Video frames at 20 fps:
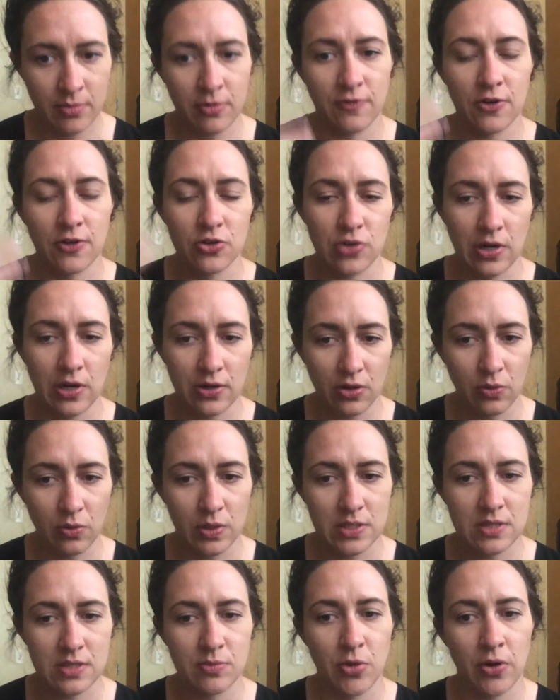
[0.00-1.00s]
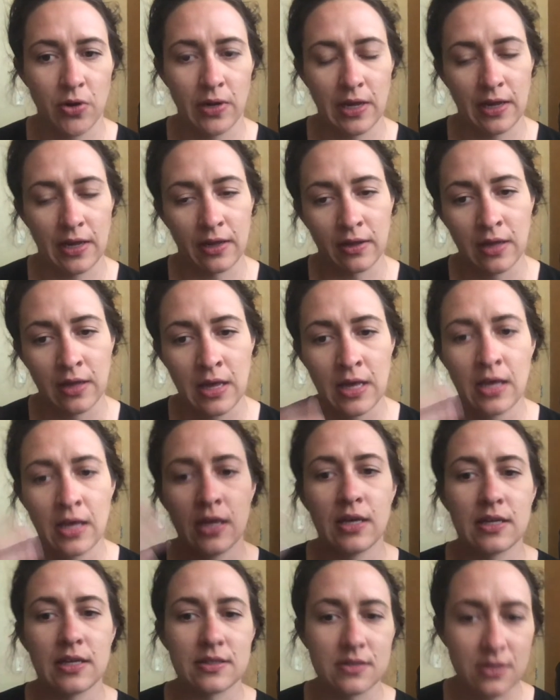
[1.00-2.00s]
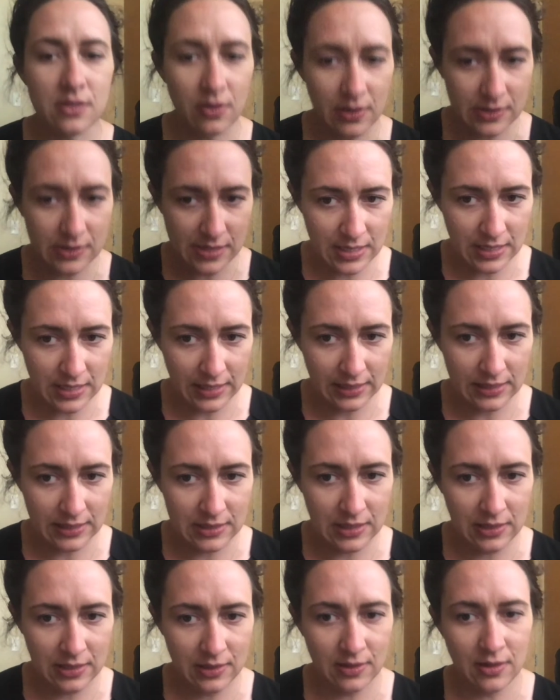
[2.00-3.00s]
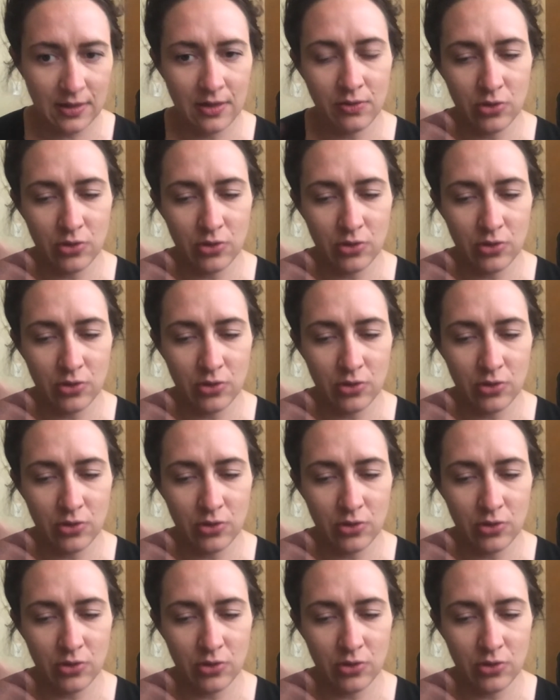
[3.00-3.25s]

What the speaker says: If you're trying to quit smoking, it still has the nicotine in it,